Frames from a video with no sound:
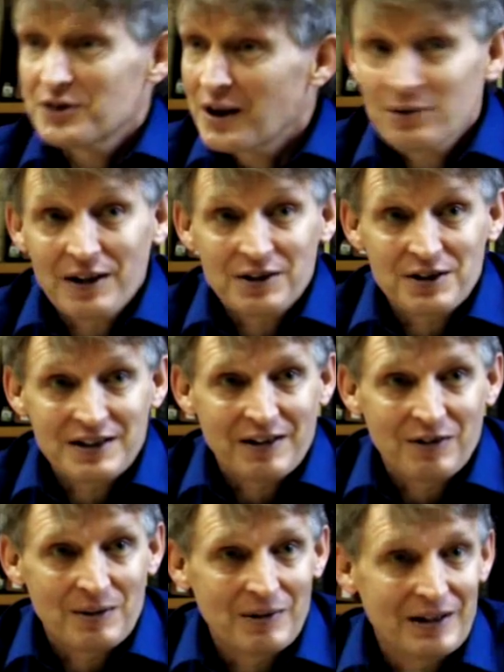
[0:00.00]
don't
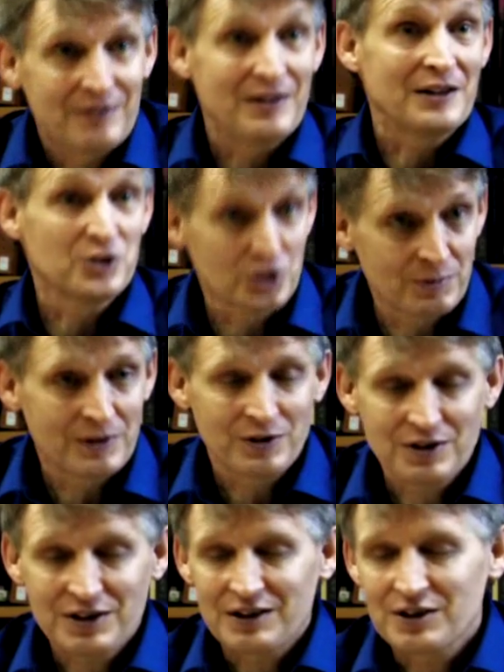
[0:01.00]
necessarily believe that just because
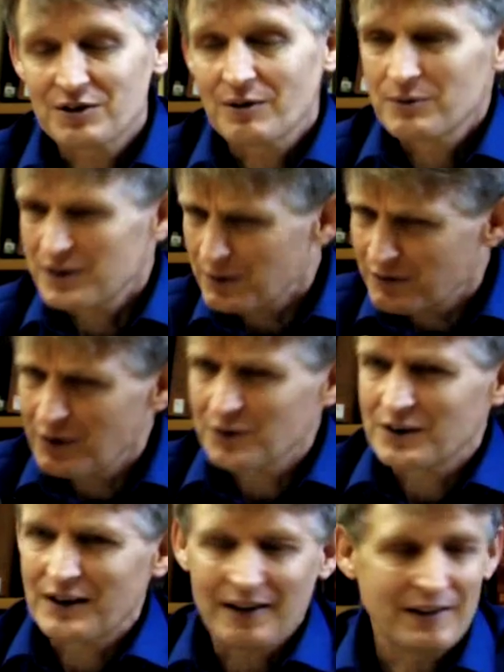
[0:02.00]
it says in scripture. So we've looked
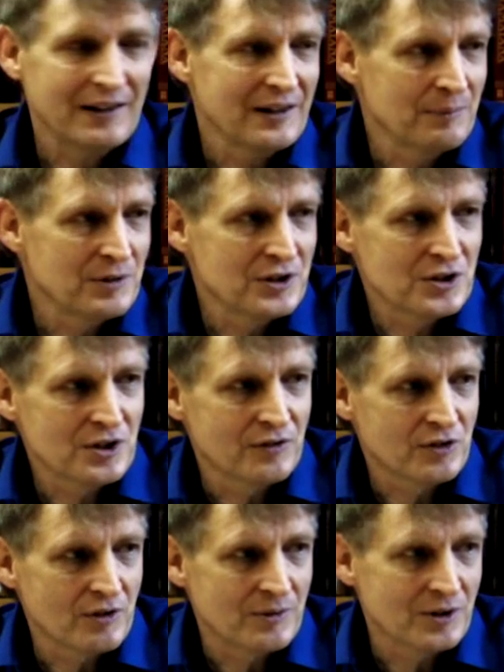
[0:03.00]
at that, the position of
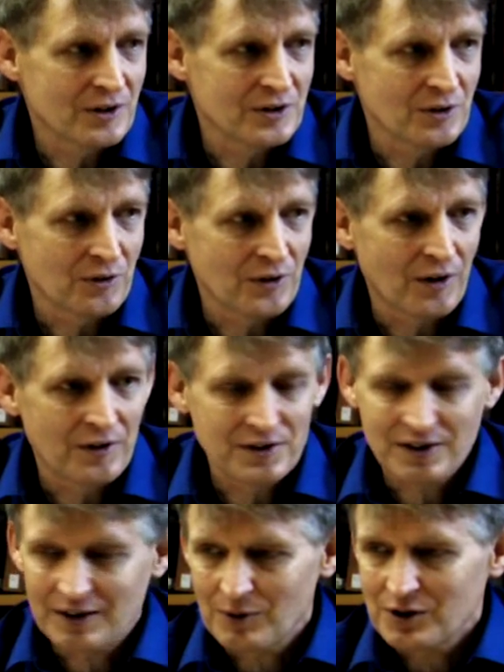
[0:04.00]
scripture as
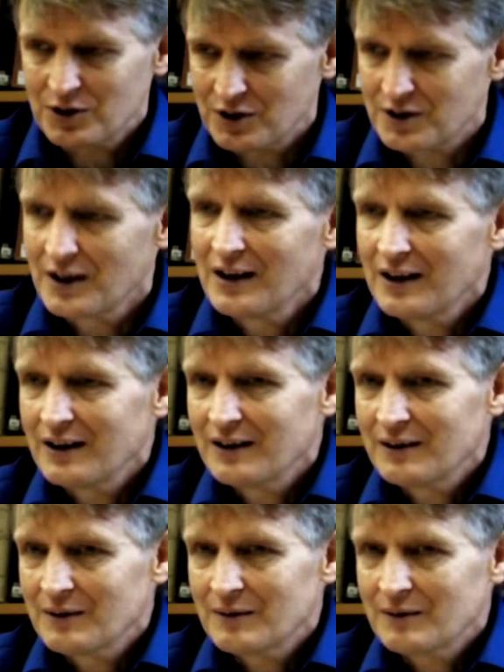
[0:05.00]
authority, which is
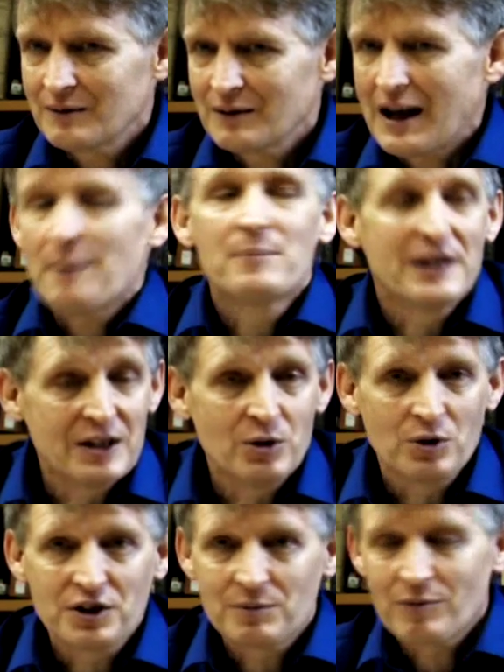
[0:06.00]

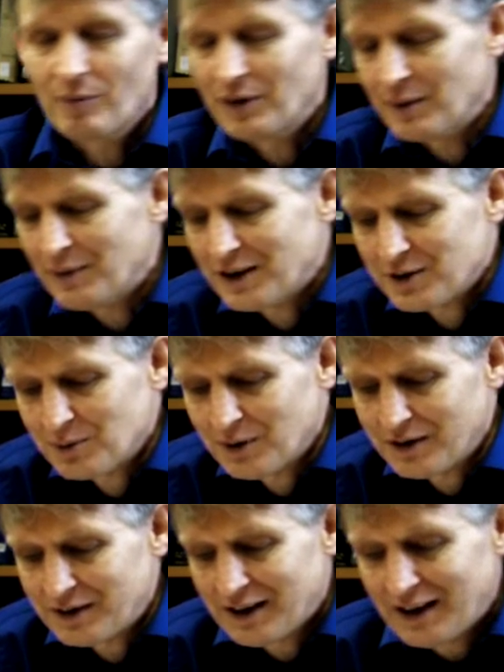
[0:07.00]
ambiguous, is probably a better
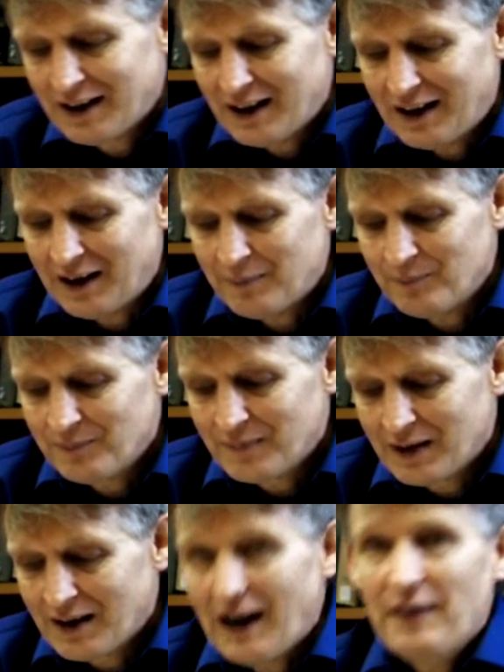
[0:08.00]
word.
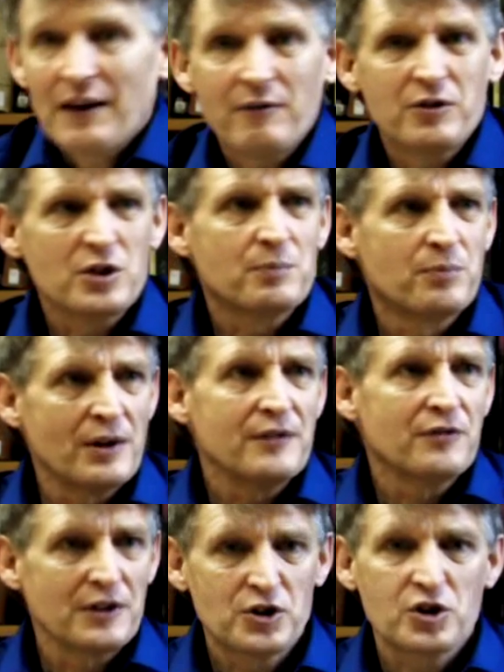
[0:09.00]
And then we've just
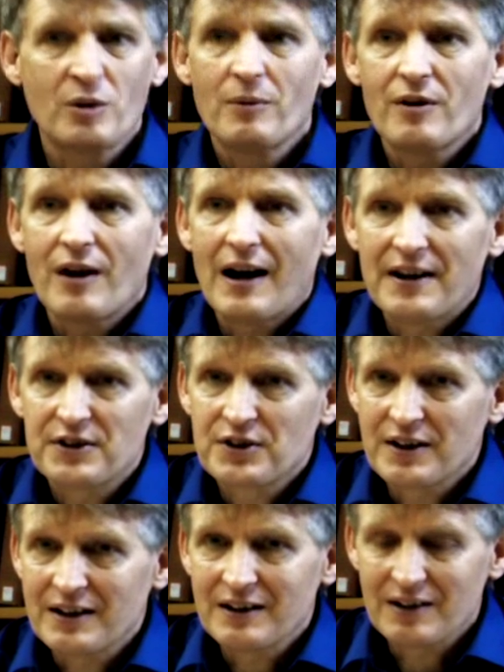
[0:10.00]
briefly summarised
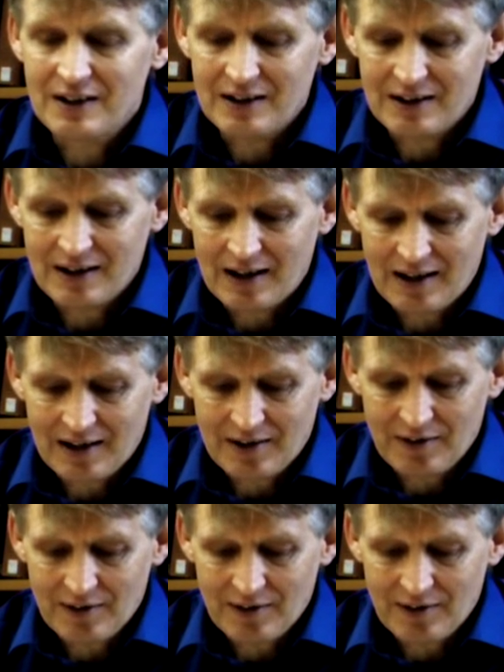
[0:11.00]
the